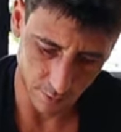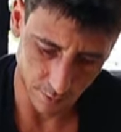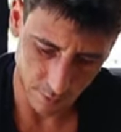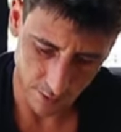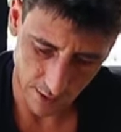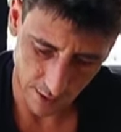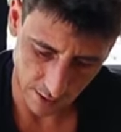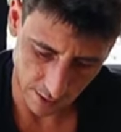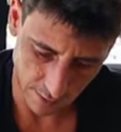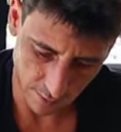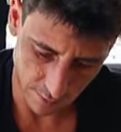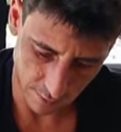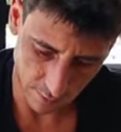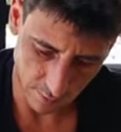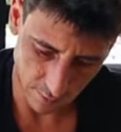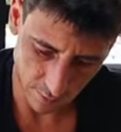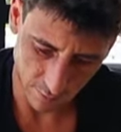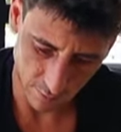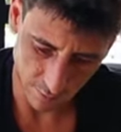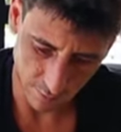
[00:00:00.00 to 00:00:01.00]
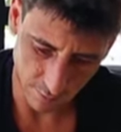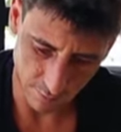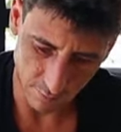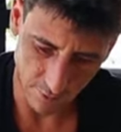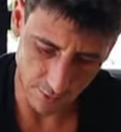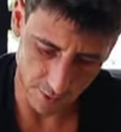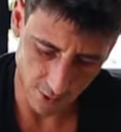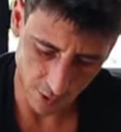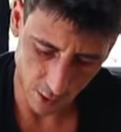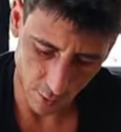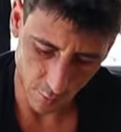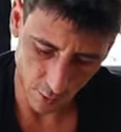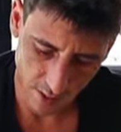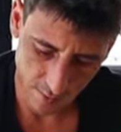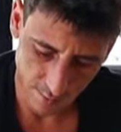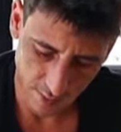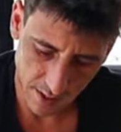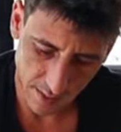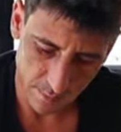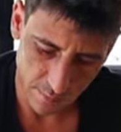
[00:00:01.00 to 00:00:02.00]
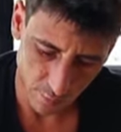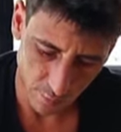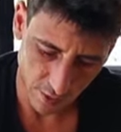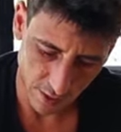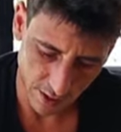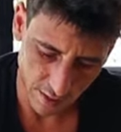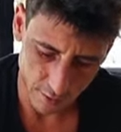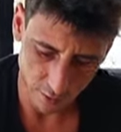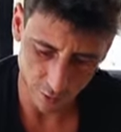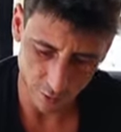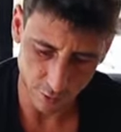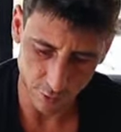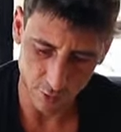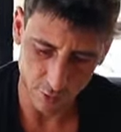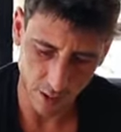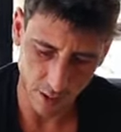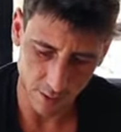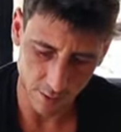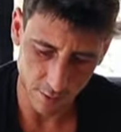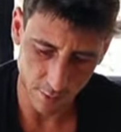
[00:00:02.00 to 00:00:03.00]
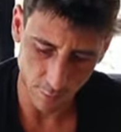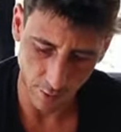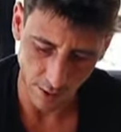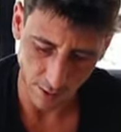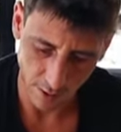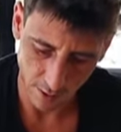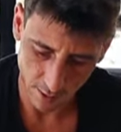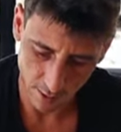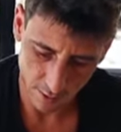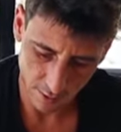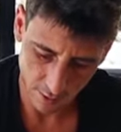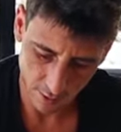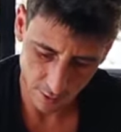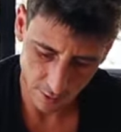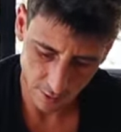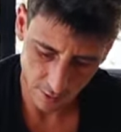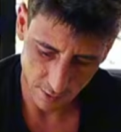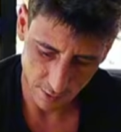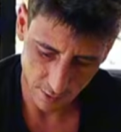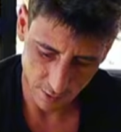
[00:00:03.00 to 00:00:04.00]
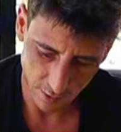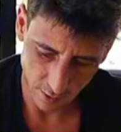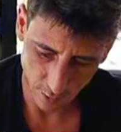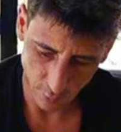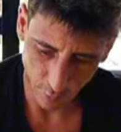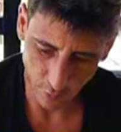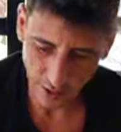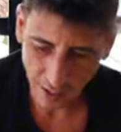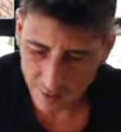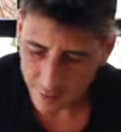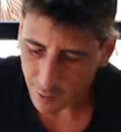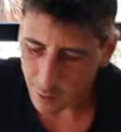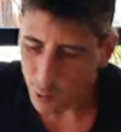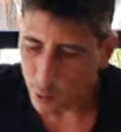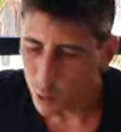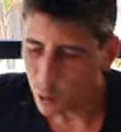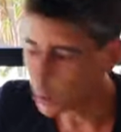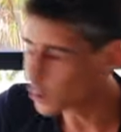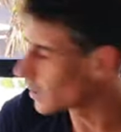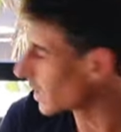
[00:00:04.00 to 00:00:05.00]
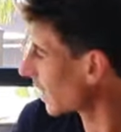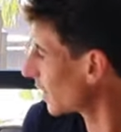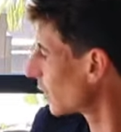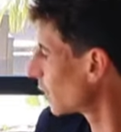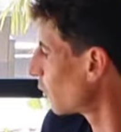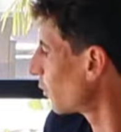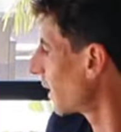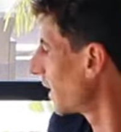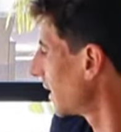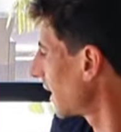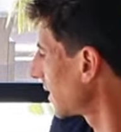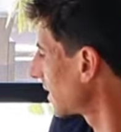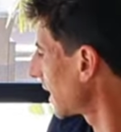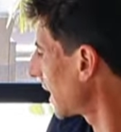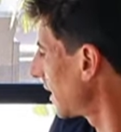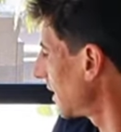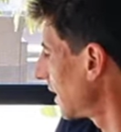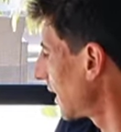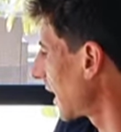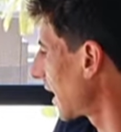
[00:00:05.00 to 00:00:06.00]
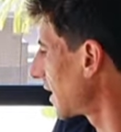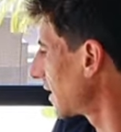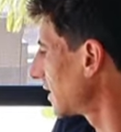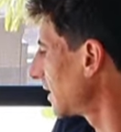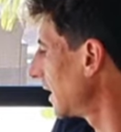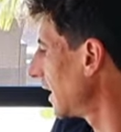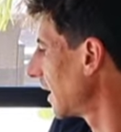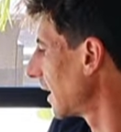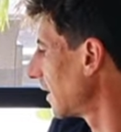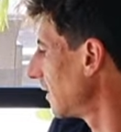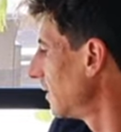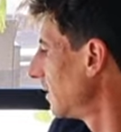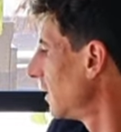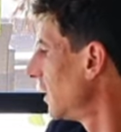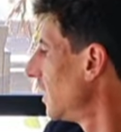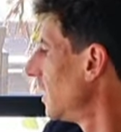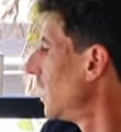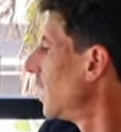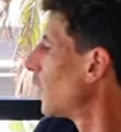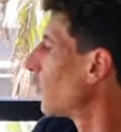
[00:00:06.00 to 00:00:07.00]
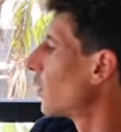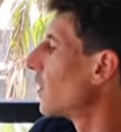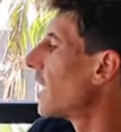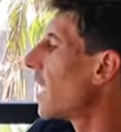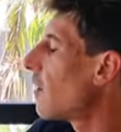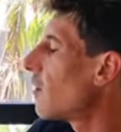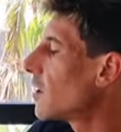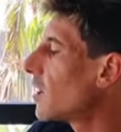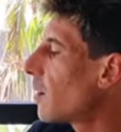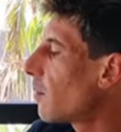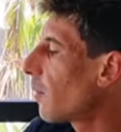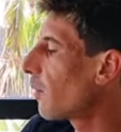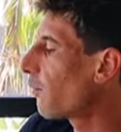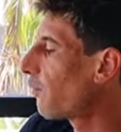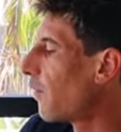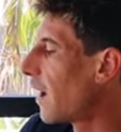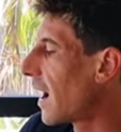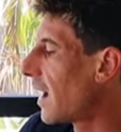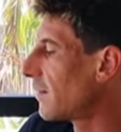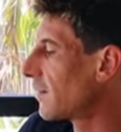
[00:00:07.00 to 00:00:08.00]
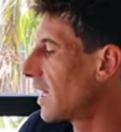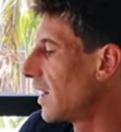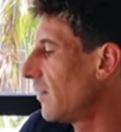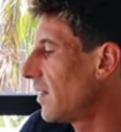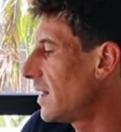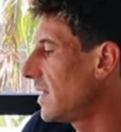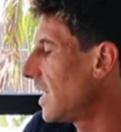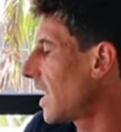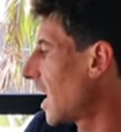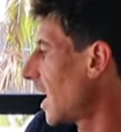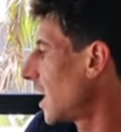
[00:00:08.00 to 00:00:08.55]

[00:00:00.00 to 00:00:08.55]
All right. Well, you know what, peeps? We're getting losers out of the way. We're getting the losers out of the way. That's how you got to see it. We're now on number five. Given